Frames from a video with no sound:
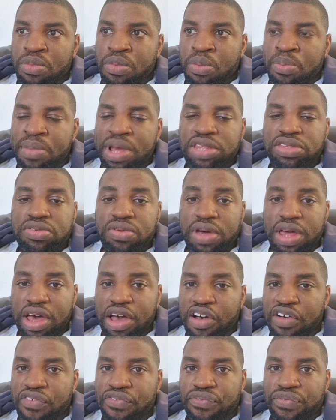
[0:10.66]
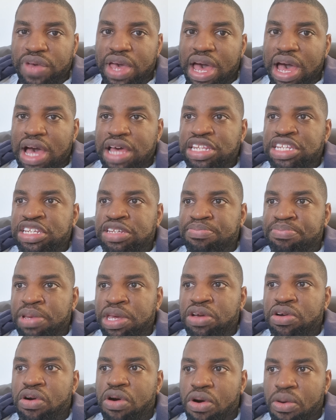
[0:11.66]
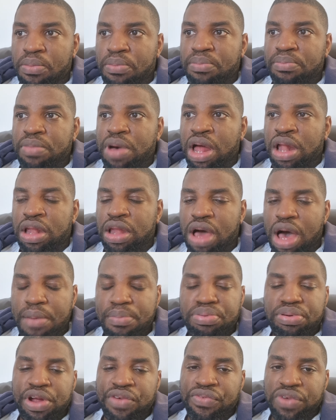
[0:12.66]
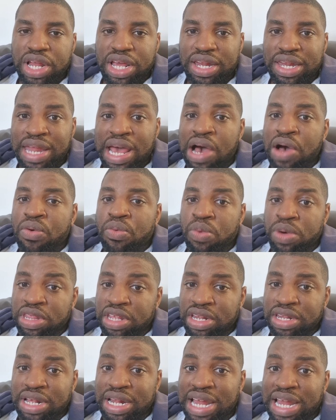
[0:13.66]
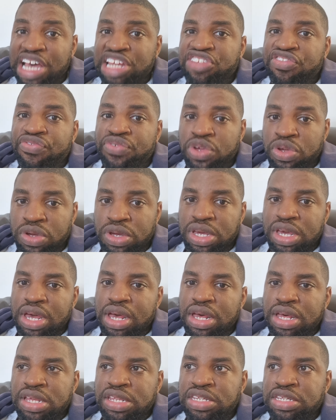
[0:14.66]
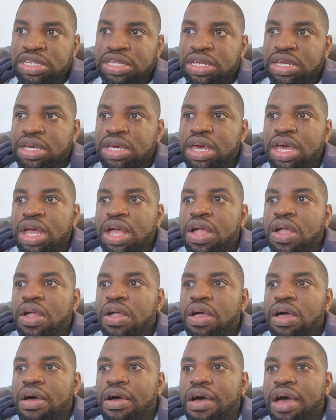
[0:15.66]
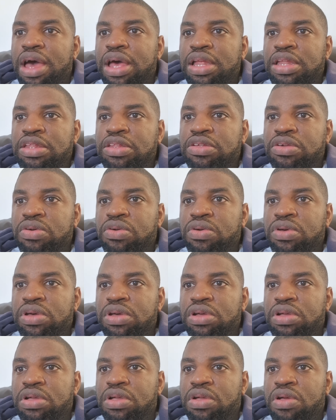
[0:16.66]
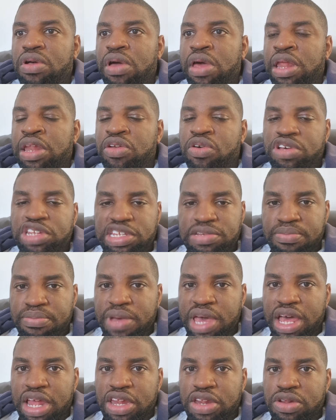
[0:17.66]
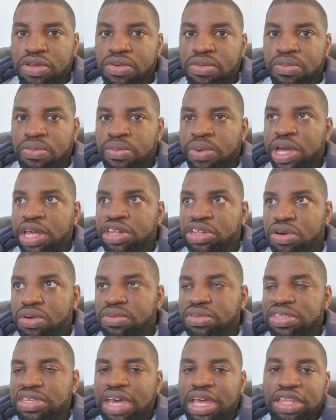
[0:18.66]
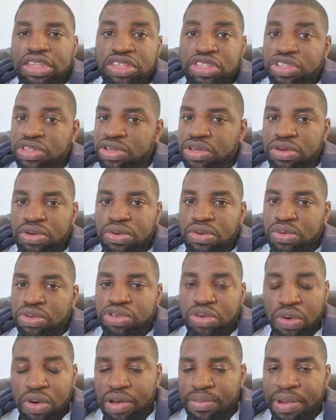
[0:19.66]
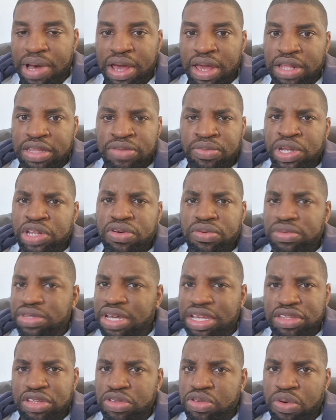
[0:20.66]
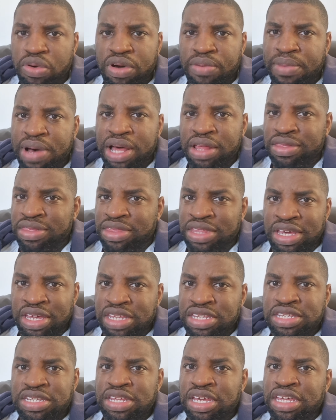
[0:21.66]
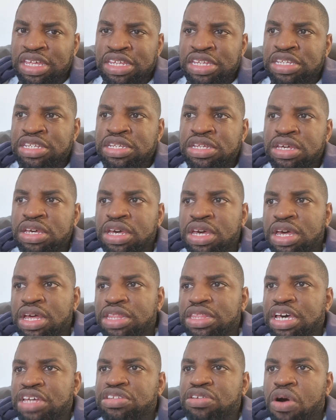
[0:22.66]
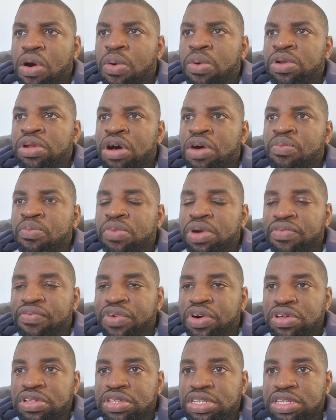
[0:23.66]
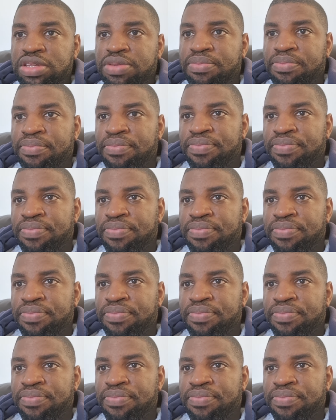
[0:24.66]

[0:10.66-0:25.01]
mental health has become a lot prevalent now within the last few years, and in us men, we don't tend to talk about it. We don't tend to talk about these things that's going on with us.